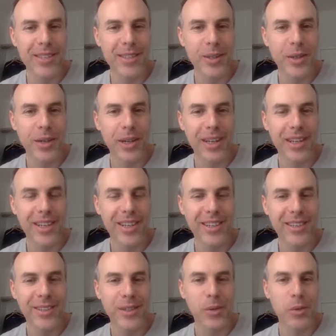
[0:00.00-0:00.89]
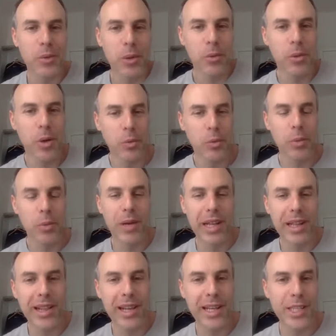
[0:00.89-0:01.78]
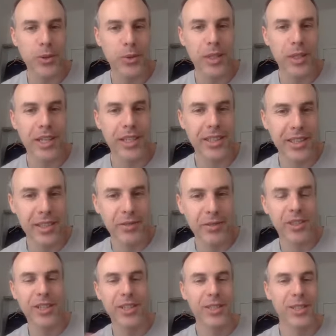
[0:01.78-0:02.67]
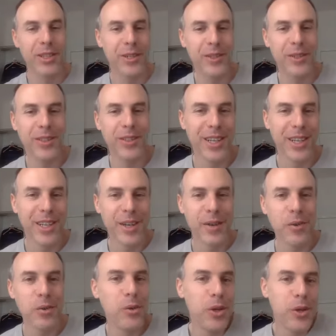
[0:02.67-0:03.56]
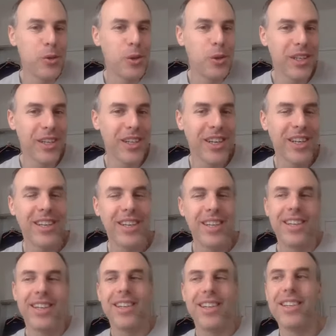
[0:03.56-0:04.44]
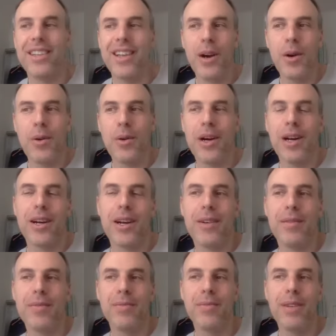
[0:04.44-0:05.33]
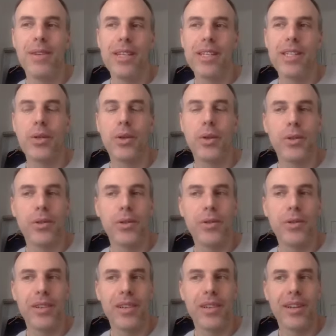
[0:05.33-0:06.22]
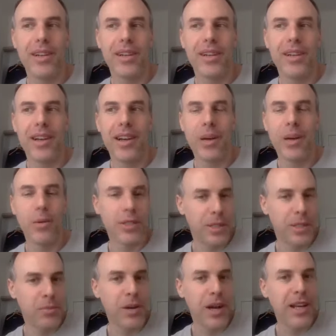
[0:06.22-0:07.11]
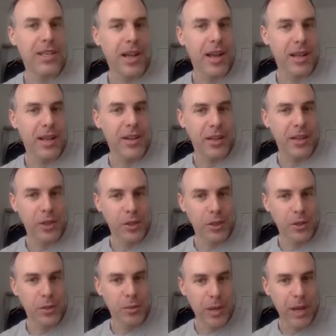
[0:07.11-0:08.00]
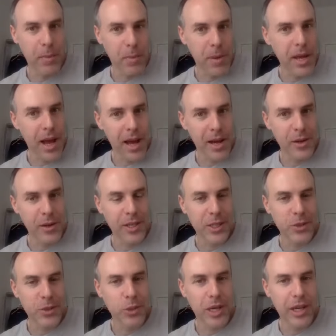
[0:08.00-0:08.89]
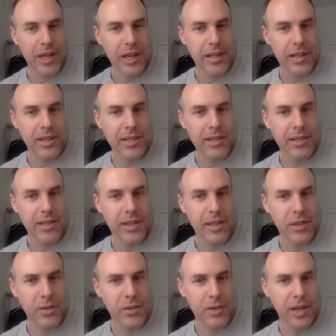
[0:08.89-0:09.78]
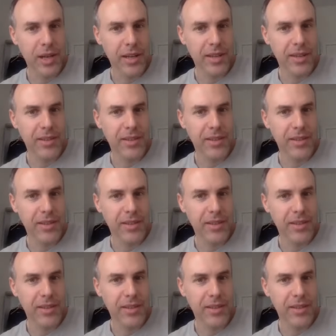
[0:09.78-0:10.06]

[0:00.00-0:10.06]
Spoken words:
So when we met last week, I didn't really know who you were, and now so I was surprised. Like, you play piano as well. I understand that you like.